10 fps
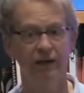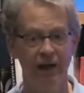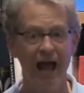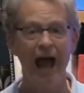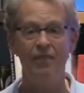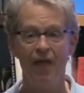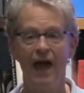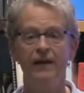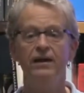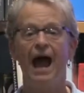And
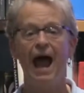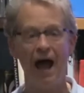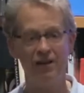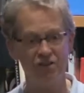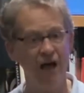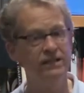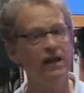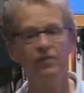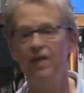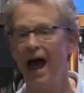then as I
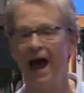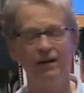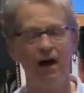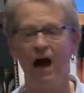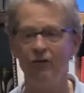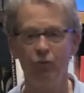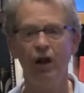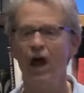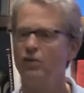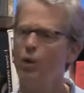did that, I
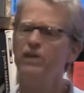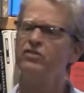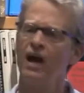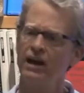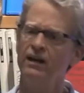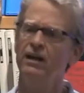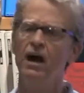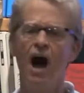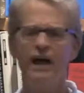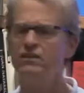realized, wait a second,
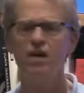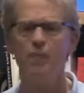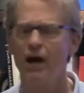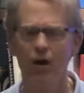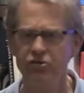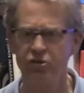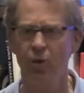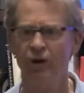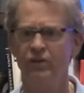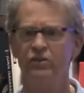I could tell my own
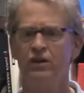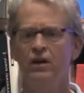stories.